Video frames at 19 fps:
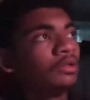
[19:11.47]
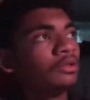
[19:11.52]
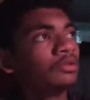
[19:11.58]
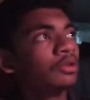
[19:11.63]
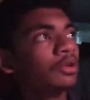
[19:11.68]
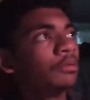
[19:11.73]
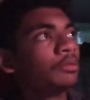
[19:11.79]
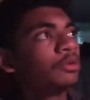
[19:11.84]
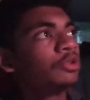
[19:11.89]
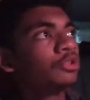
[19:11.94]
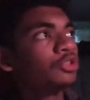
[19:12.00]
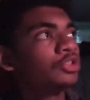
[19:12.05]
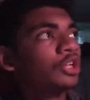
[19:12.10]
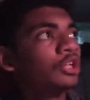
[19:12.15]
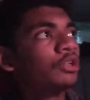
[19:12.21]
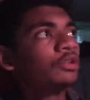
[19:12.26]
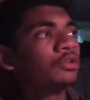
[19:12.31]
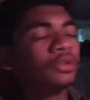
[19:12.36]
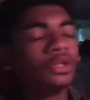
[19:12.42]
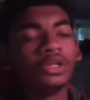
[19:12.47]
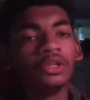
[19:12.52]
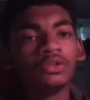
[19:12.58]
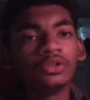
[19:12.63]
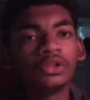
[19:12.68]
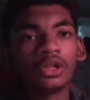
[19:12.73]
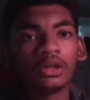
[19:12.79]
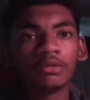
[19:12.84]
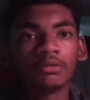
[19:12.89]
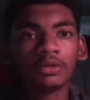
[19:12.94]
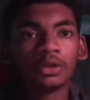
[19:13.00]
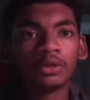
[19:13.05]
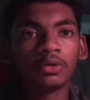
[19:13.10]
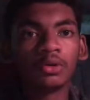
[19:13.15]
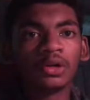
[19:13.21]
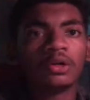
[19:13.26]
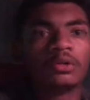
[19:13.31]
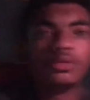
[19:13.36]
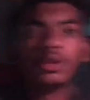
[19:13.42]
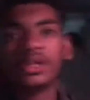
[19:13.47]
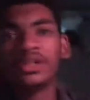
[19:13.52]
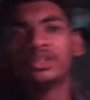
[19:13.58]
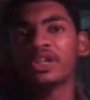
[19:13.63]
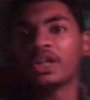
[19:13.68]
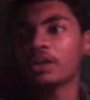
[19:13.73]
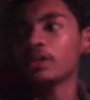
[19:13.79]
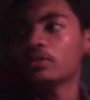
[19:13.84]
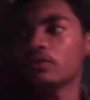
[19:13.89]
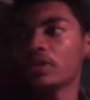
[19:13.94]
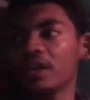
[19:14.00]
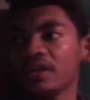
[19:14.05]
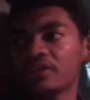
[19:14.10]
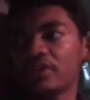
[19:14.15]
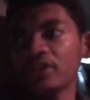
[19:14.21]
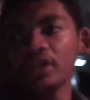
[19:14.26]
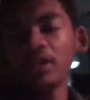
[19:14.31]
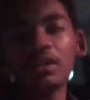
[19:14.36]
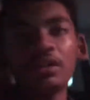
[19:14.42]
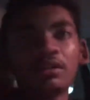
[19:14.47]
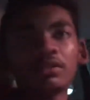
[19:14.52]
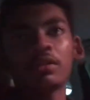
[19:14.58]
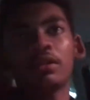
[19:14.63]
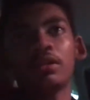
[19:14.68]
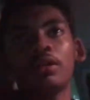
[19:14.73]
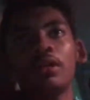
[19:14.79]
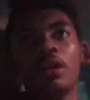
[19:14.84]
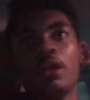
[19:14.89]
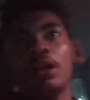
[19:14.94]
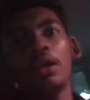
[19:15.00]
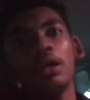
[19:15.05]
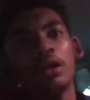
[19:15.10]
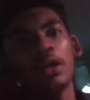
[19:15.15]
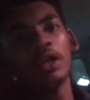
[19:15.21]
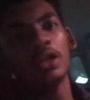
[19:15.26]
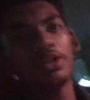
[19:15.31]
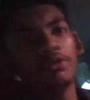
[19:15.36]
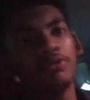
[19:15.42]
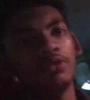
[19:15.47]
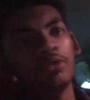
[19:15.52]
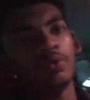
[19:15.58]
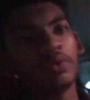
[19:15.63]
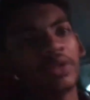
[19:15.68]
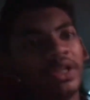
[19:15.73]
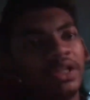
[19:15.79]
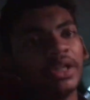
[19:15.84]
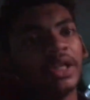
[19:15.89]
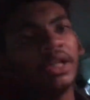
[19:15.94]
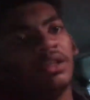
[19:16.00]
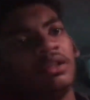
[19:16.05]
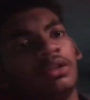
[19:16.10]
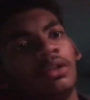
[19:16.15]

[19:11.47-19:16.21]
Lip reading: So I'm going to shut down the engine and we'll go out and check out the exteriors and I'll review, right guys?